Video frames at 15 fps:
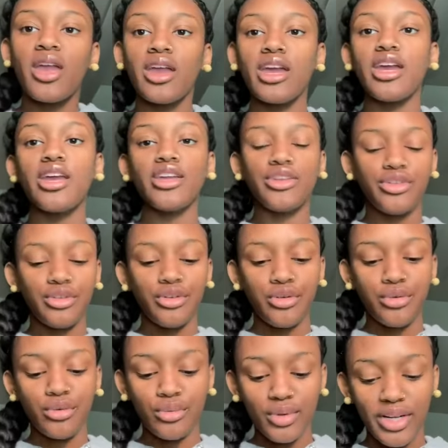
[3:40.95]
And
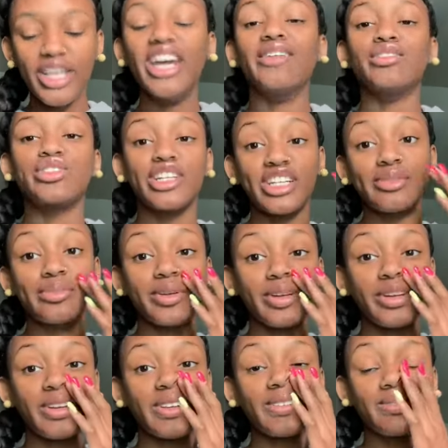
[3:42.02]
you want to have a
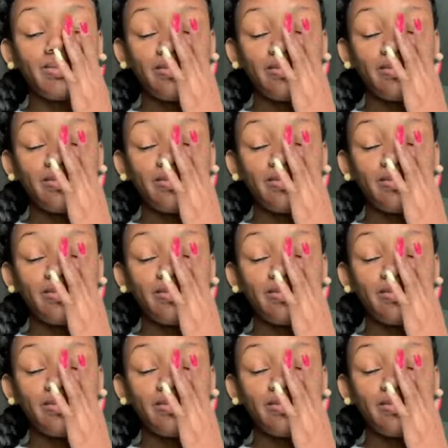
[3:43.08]
transparent